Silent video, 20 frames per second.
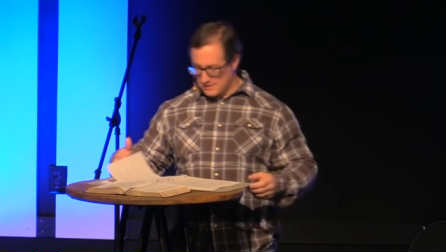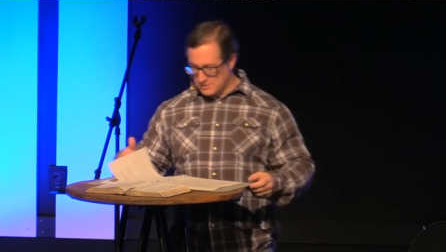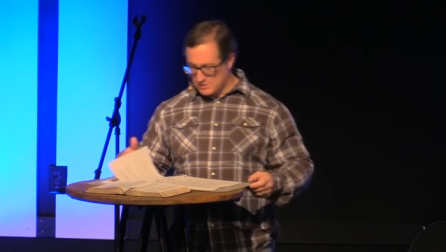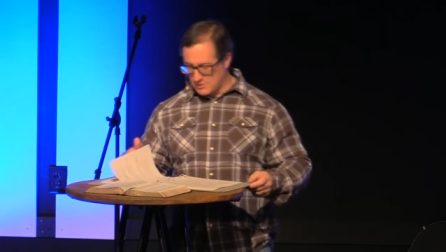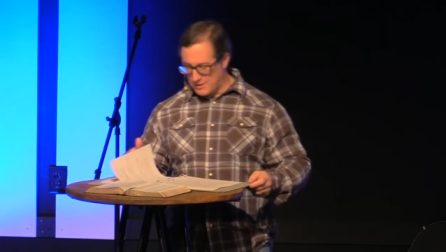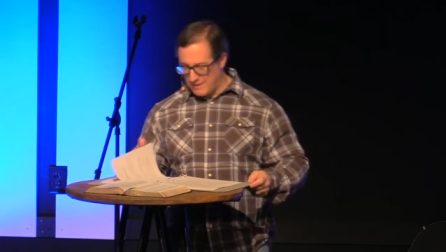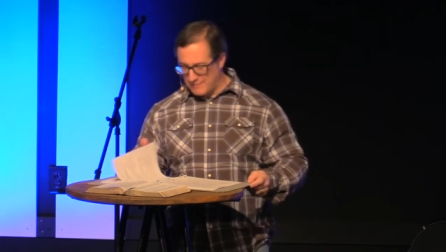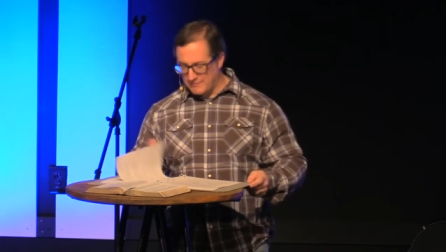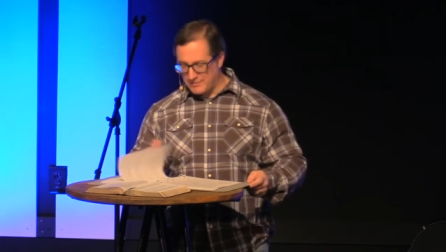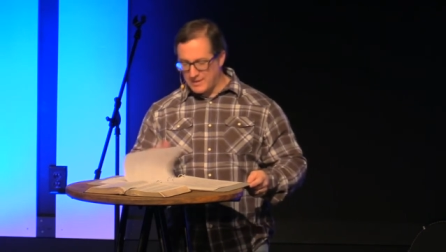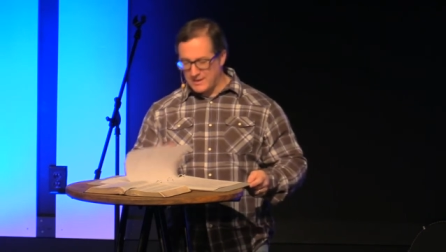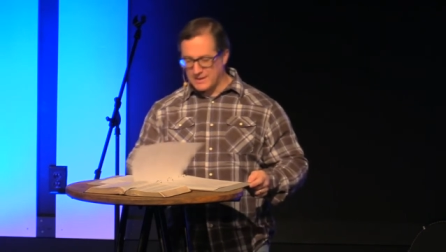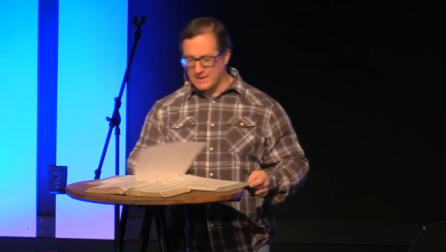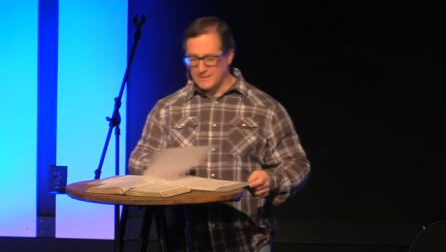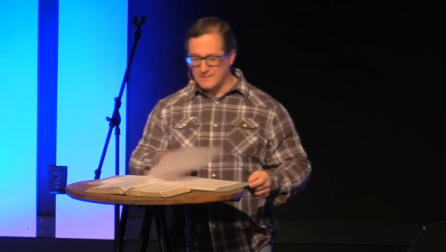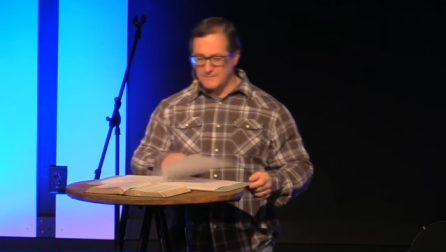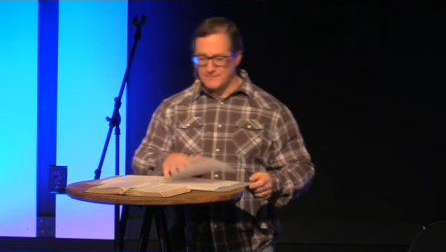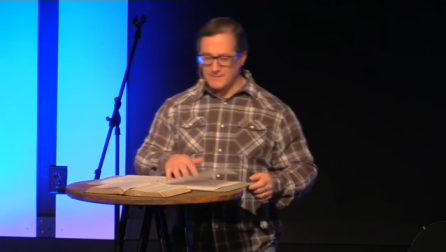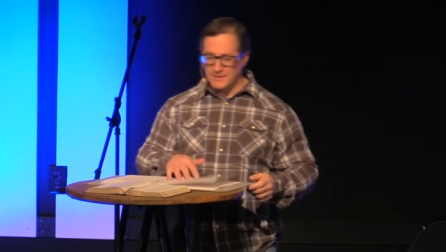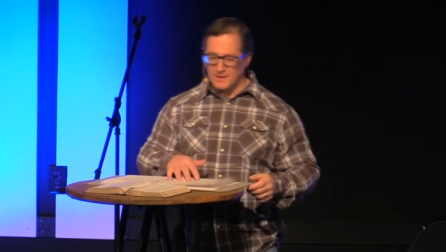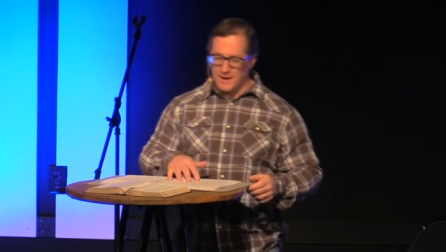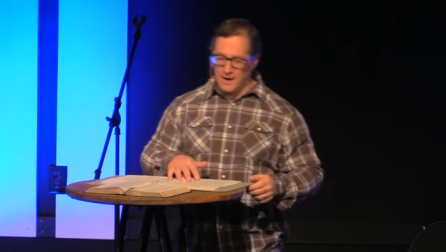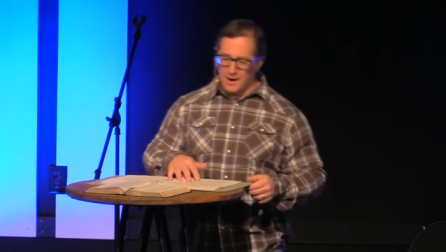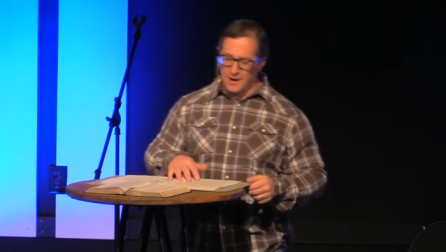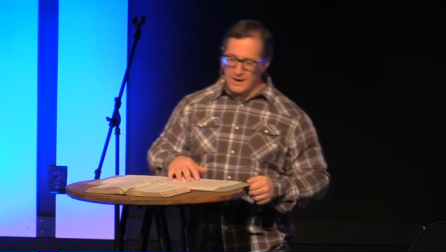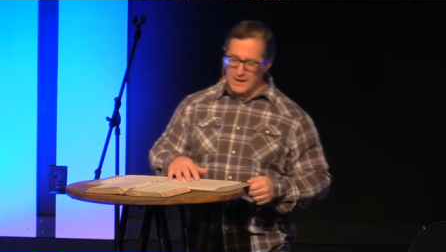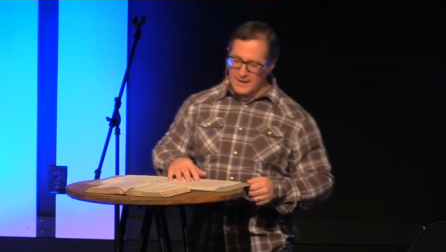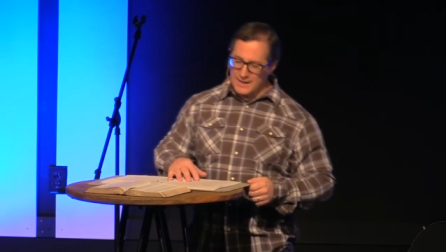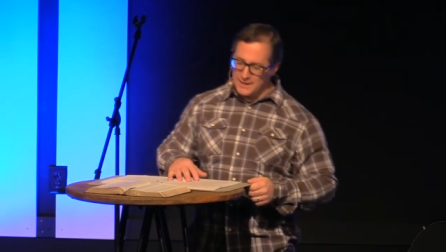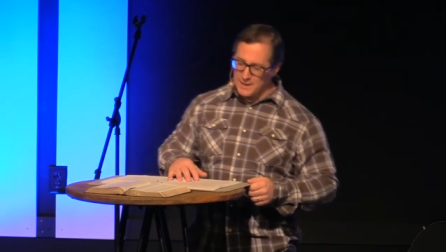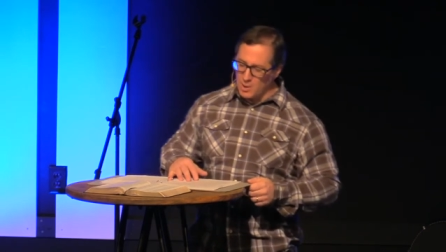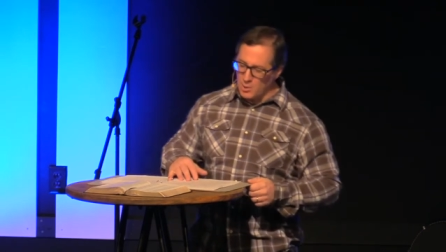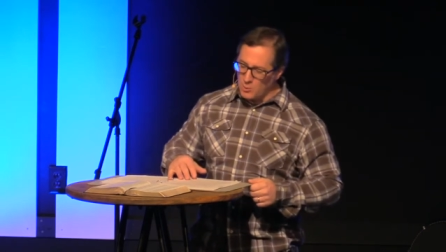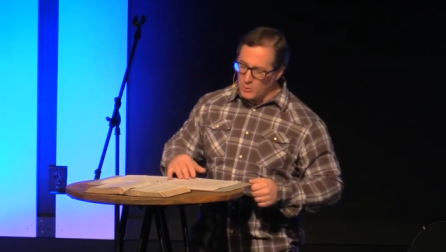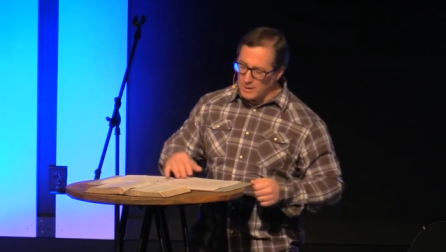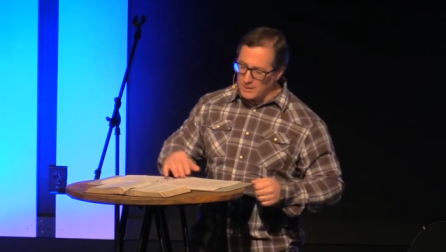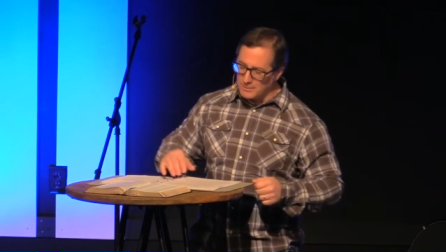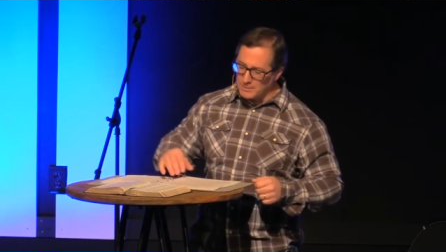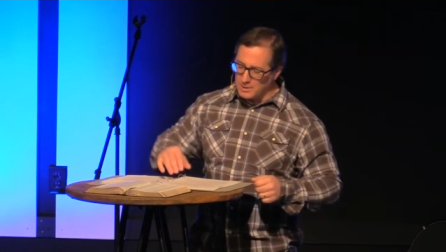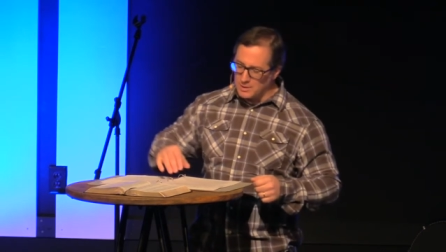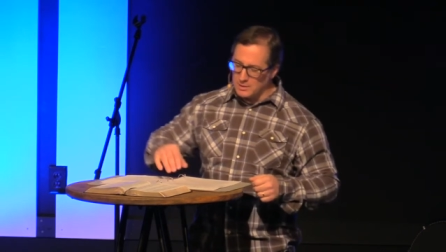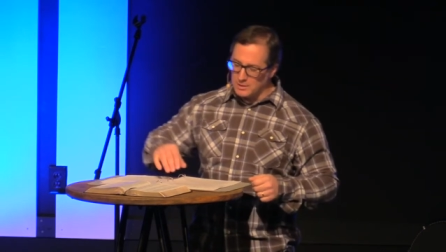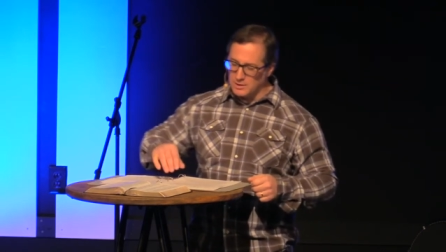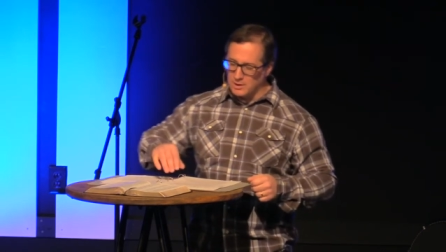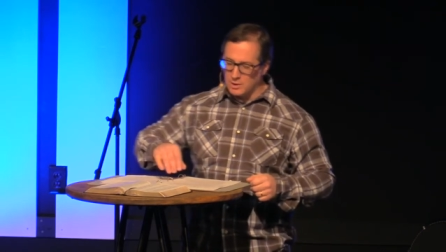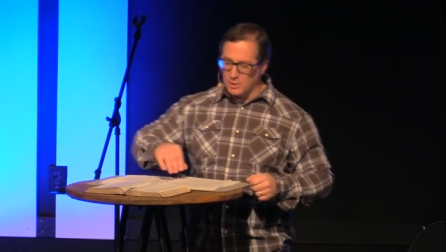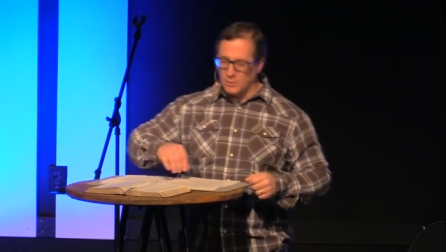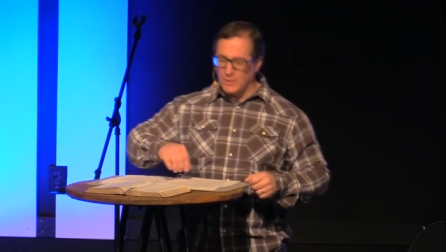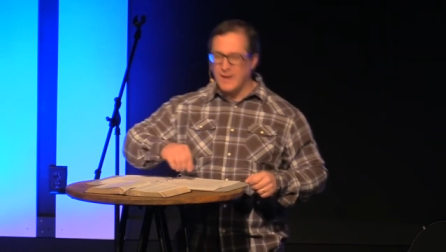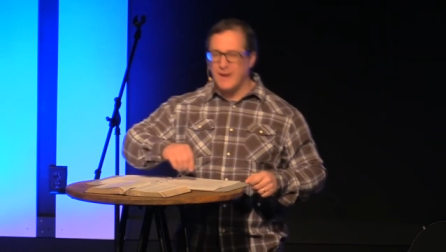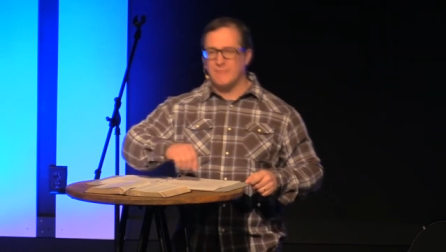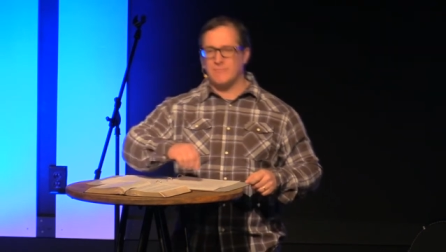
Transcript: And so I'm thinking, all right, I know what I'm going to do.